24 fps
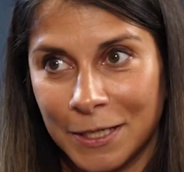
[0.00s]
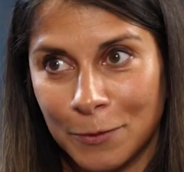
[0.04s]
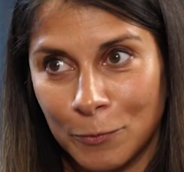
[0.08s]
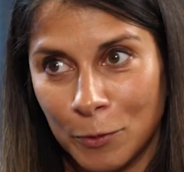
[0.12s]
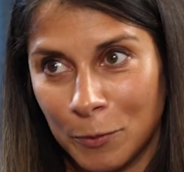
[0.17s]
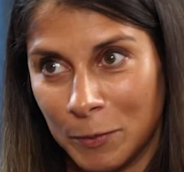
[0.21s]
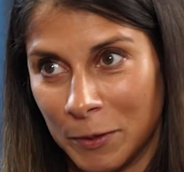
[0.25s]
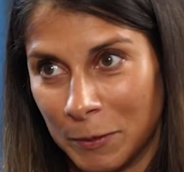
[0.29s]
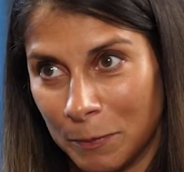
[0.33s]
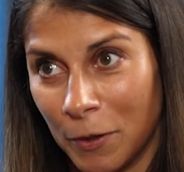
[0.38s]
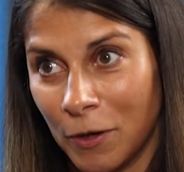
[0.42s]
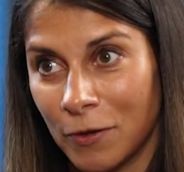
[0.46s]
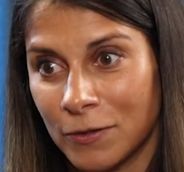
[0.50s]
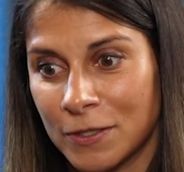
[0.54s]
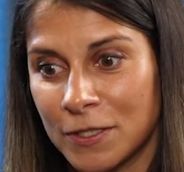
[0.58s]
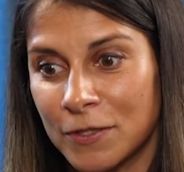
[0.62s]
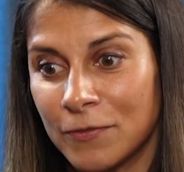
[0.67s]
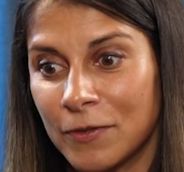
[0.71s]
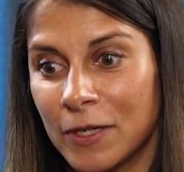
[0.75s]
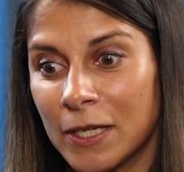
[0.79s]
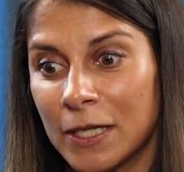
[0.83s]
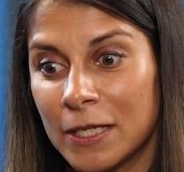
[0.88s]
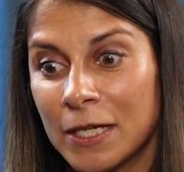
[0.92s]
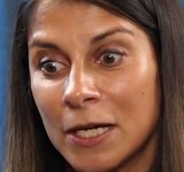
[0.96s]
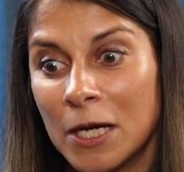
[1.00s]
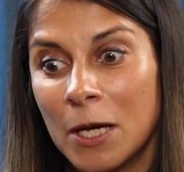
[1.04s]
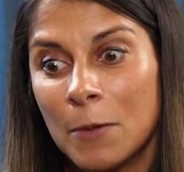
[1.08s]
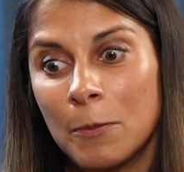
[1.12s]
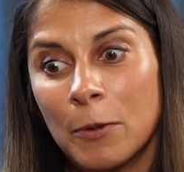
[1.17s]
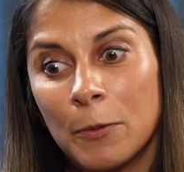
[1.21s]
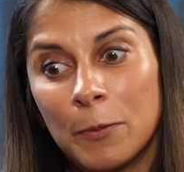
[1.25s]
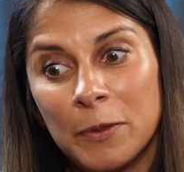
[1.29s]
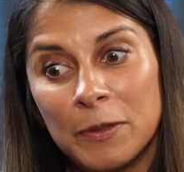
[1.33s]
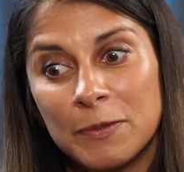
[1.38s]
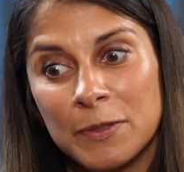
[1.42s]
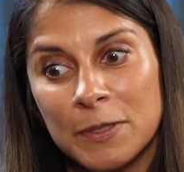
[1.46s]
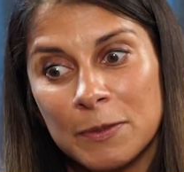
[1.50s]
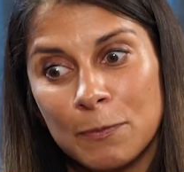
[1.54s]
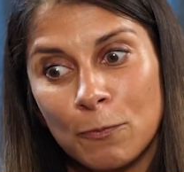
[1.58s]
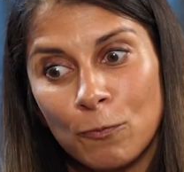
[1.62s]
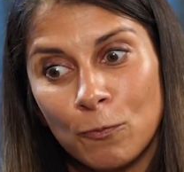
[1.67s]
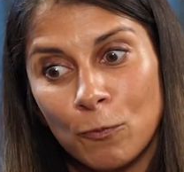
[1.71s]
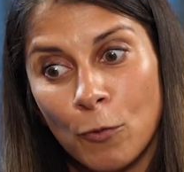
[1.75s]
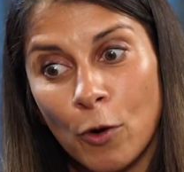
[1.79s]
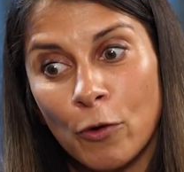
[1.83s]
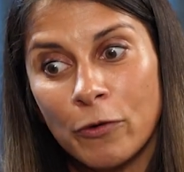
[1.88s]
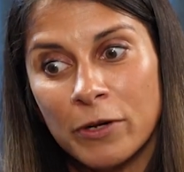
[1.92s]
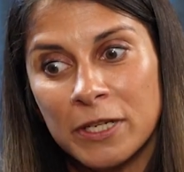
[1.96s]
It will be part of it, but we'll be
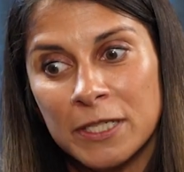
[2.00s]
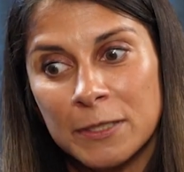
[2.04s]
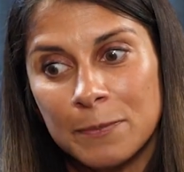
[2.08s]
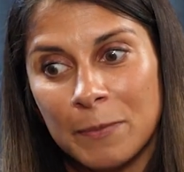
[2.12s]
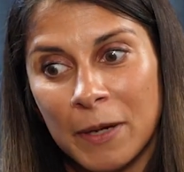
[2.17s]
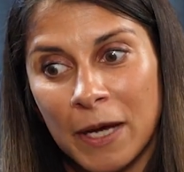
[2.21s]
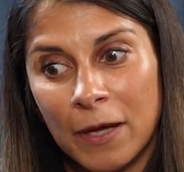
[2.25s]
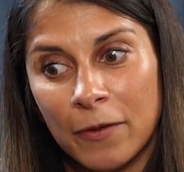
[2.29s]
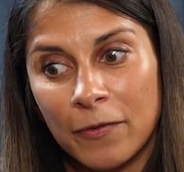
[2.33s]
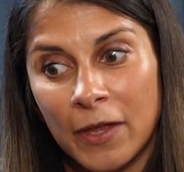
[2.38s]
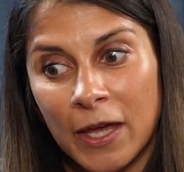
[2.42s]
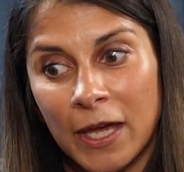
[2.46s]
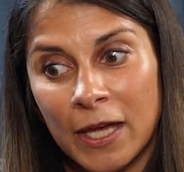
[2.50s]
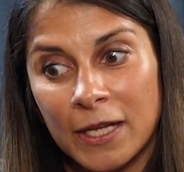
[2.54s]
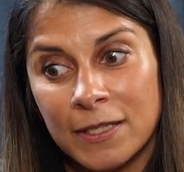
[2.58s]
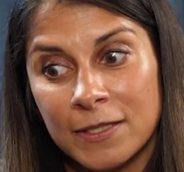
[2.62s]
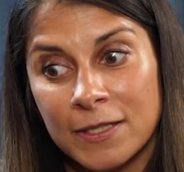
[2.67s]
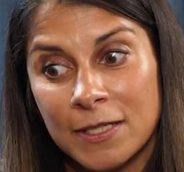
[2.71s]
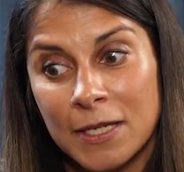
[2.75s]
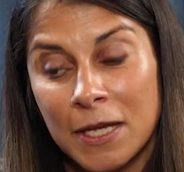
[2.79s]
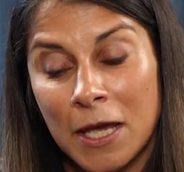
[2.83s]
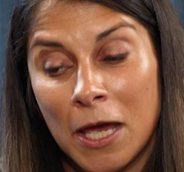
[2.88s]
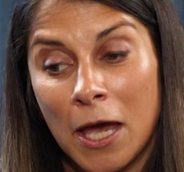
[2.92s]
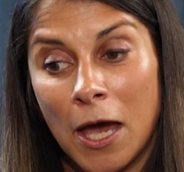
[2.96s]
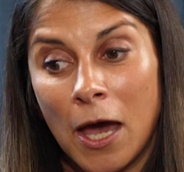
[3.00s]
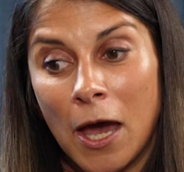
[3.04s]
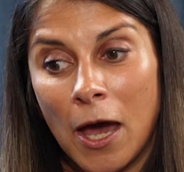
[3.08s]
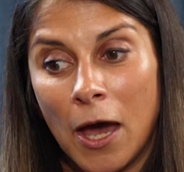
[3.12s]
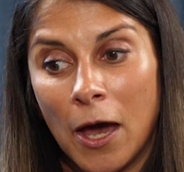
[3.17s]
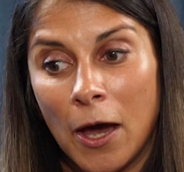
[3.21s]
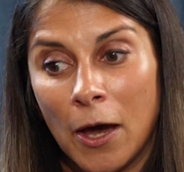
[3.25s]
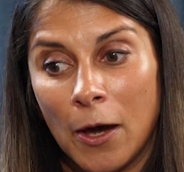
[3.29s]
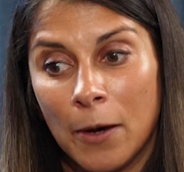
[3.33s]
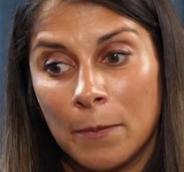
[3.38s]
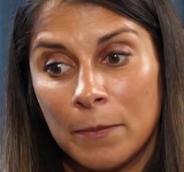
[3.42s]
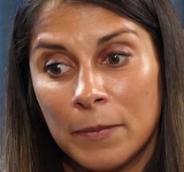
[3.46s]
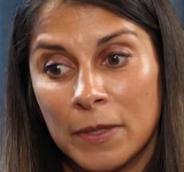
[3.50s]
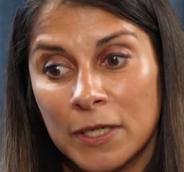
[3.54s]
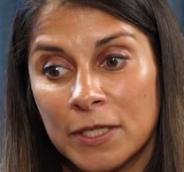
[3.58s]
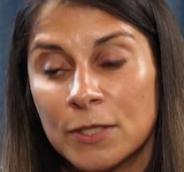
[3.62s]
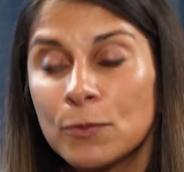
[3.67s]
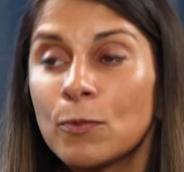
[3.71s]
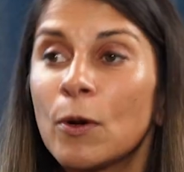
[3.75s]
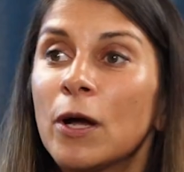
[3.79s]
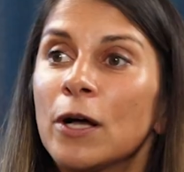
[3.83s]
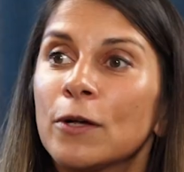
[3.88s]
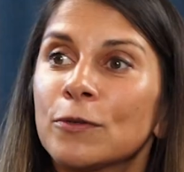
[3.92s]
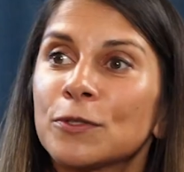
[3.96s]
worried about that
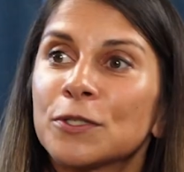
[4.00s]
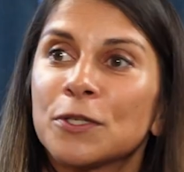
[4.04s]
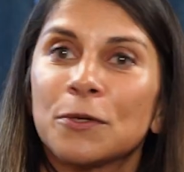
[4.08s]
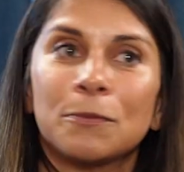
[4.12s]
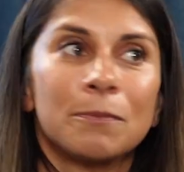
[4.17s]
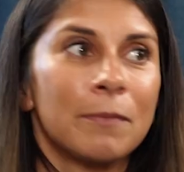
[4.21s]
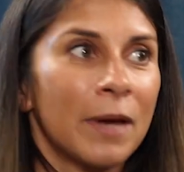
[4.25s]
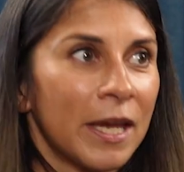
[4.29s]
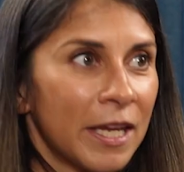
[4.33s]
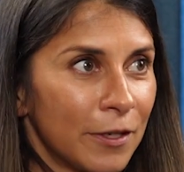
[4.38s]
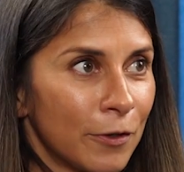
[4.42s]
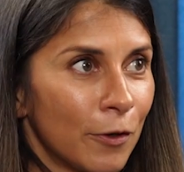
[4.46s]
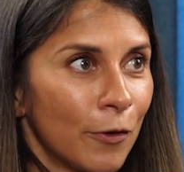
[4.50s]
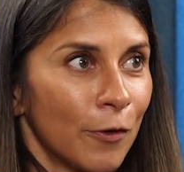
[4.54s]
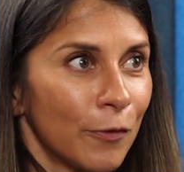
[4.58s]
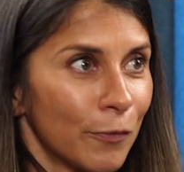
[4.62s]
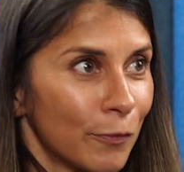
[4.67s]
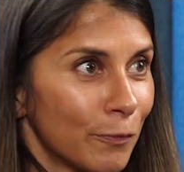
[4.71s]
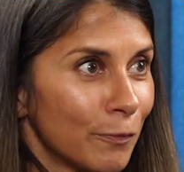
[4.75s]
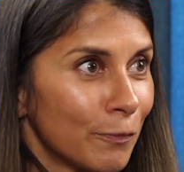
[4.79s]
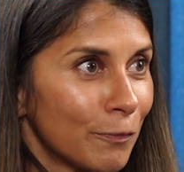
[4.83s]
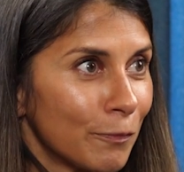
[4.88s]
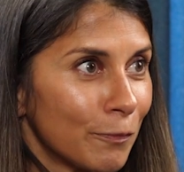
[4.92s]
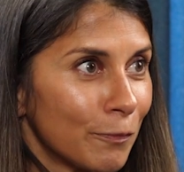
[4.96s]
as well, so may not